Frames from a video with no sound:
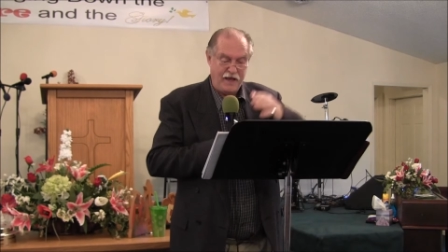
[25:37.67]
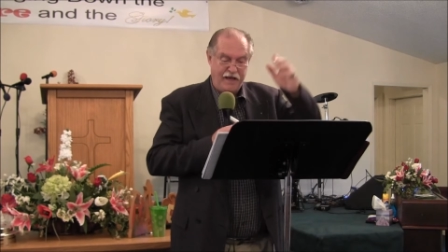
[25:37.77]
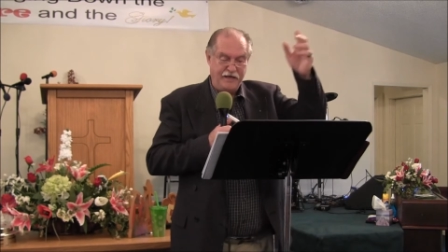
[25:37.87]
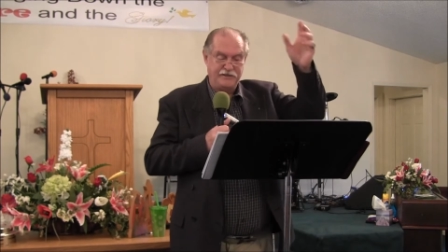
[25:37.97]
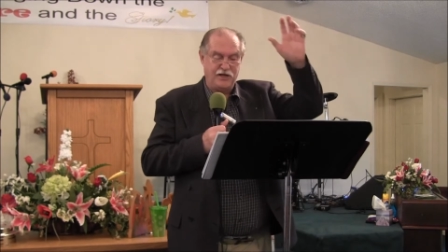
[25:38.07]

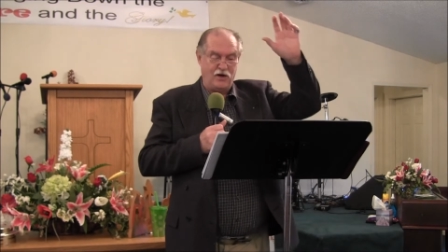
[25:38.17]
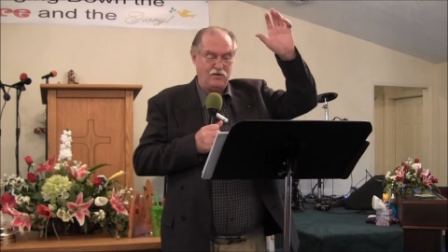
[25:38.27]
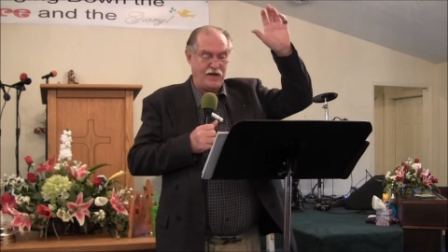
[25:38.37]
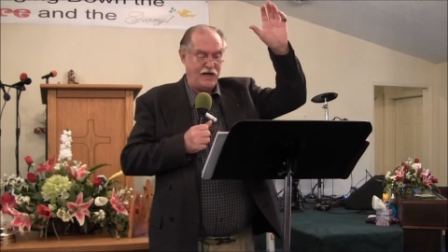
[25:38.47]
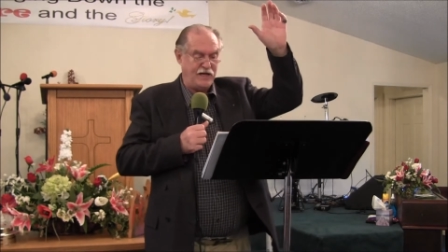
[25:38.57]

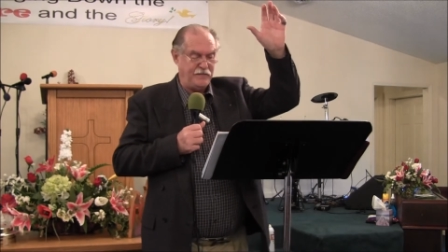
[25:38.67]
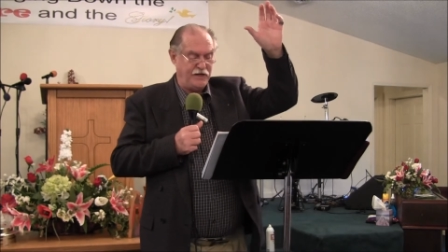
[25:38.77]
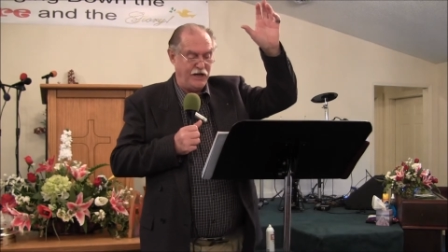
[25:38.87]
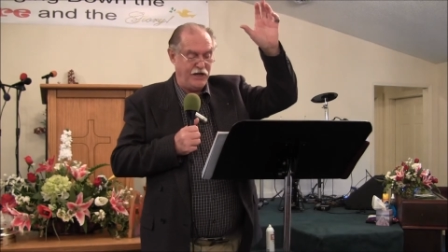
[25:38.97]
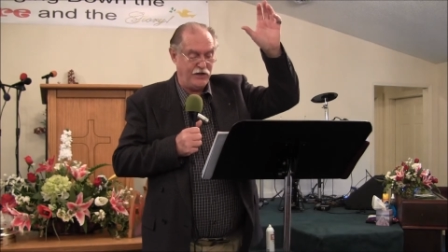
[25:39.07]
Esau came
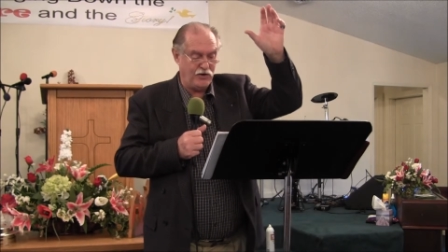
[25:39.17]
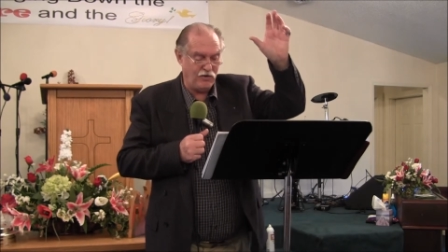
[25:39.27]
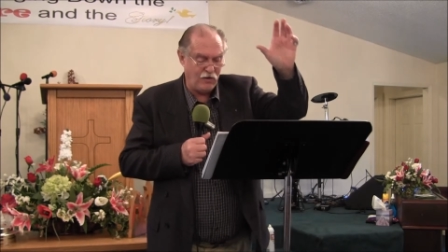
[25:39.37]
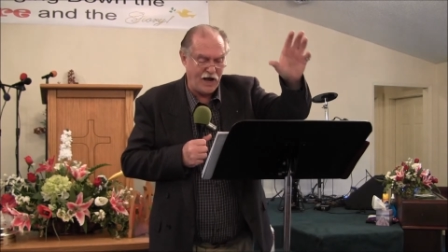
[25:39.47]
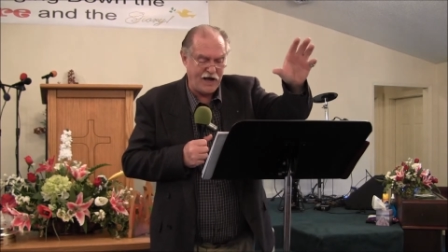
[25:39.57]
and he
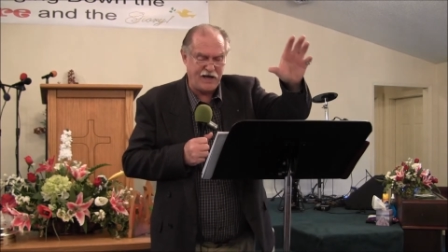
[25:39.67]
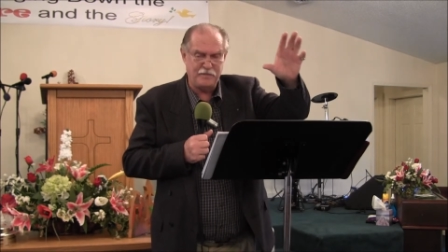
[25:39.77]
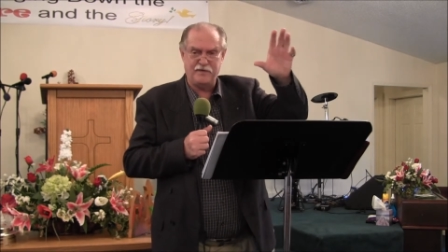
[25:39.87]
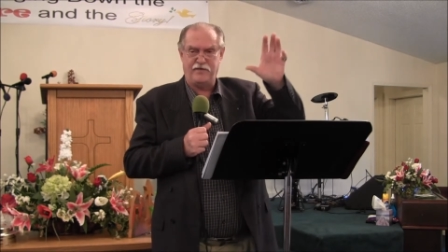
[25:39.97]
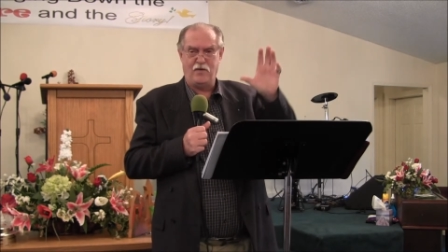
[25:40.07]

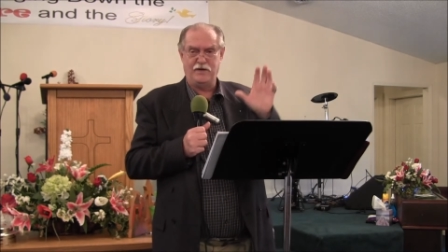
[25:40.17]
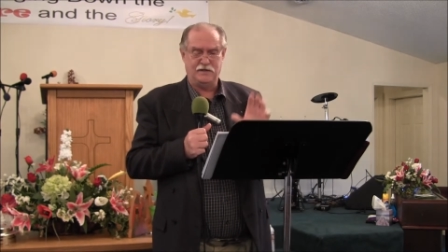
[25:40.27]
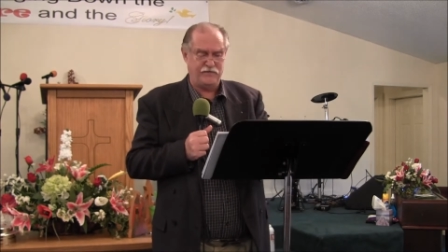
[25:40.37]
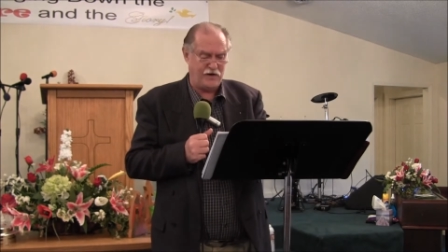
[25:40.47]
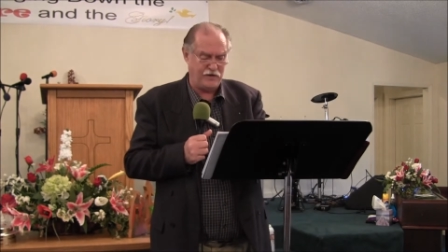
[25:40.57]
cried before
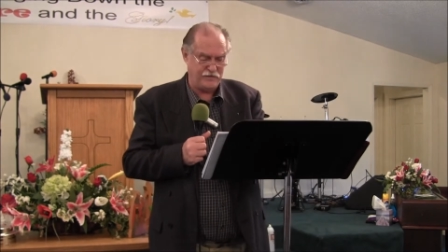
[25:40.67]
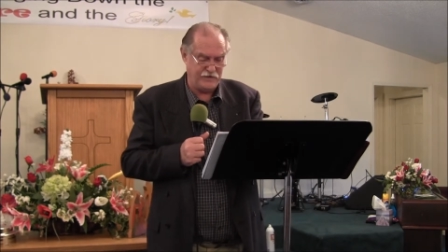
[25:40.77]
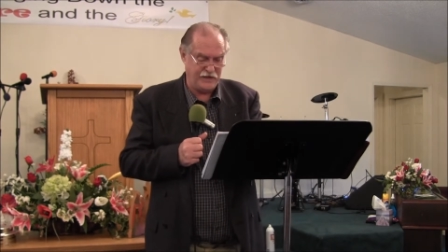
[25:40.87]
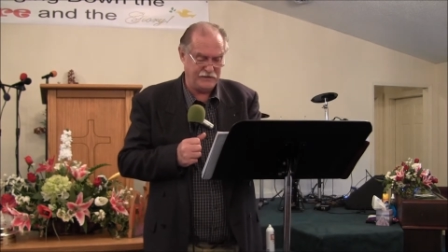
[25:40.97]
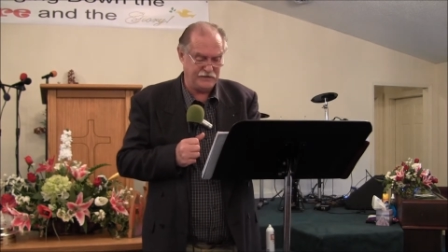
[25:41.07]
his father,
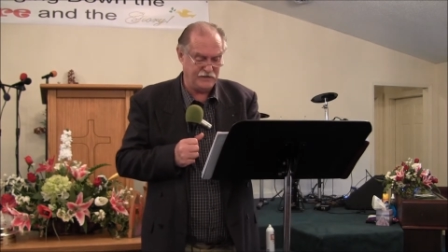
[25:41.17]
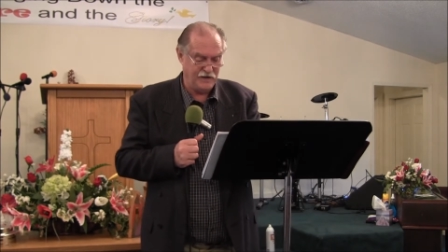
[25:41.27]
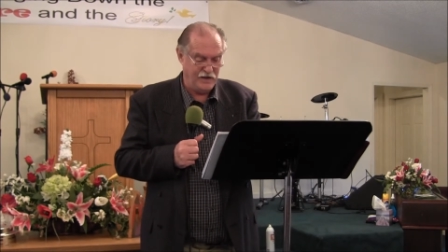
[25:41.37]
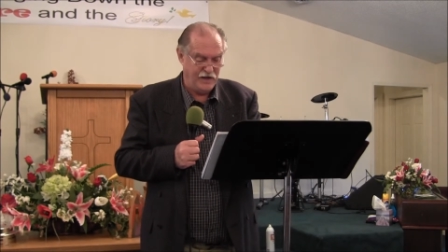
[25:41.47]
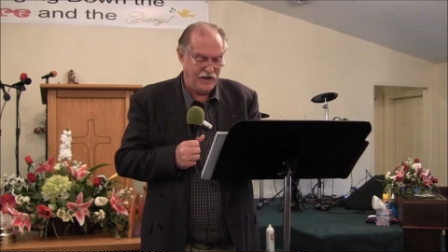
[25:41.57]
and he said,
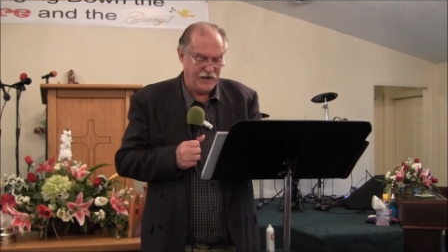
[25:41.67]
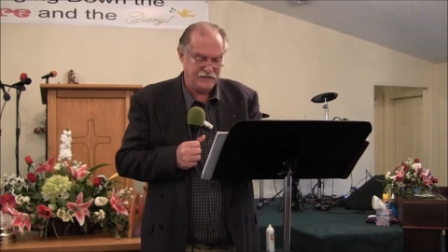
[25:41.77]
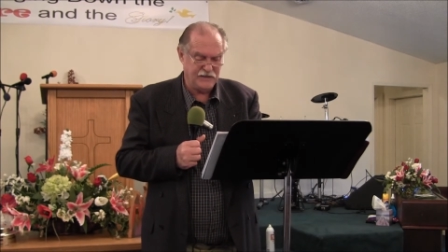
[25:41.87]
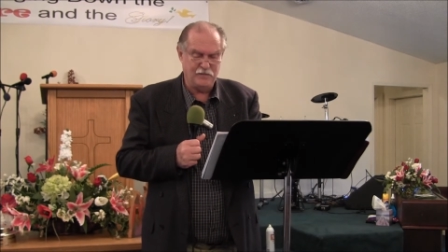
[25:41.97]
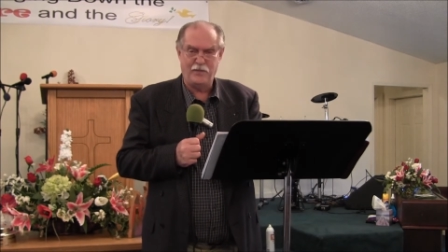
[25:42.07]
he
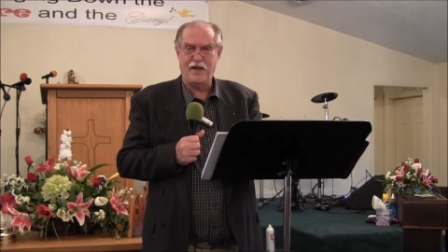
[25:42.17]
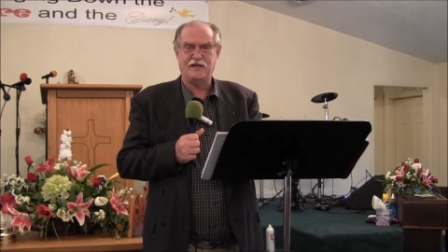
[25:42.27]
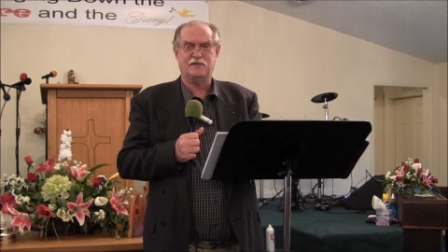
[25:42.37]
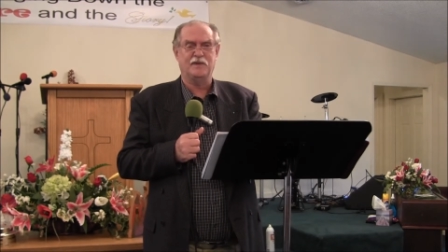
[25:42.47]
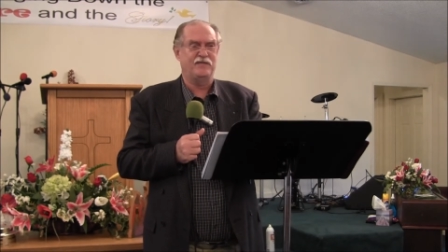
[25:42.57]
said,
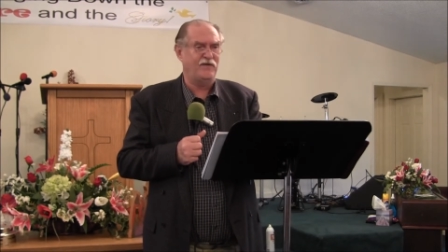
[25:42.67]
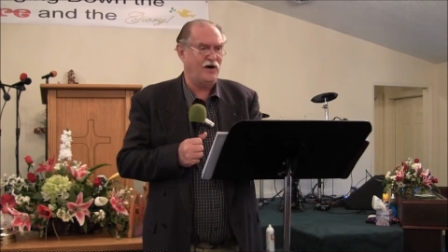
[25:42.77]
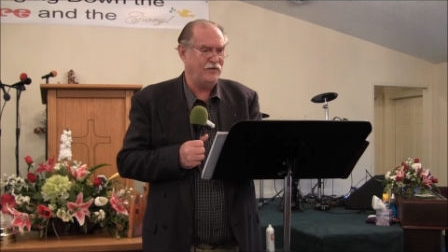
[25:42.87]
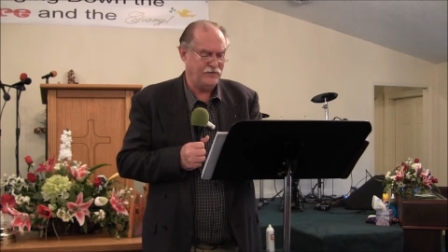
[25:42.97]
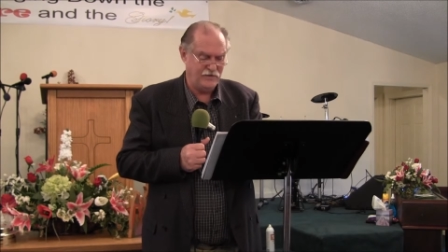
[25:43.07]
Bless me,
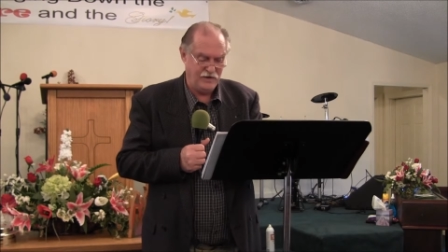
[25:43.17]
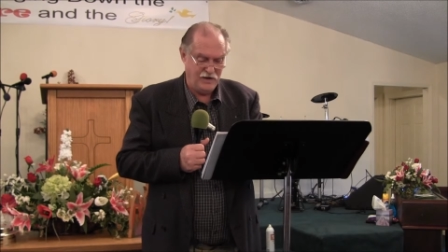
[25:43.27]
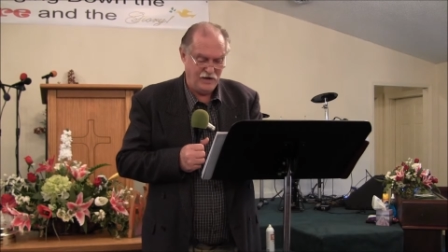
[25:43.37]
Father.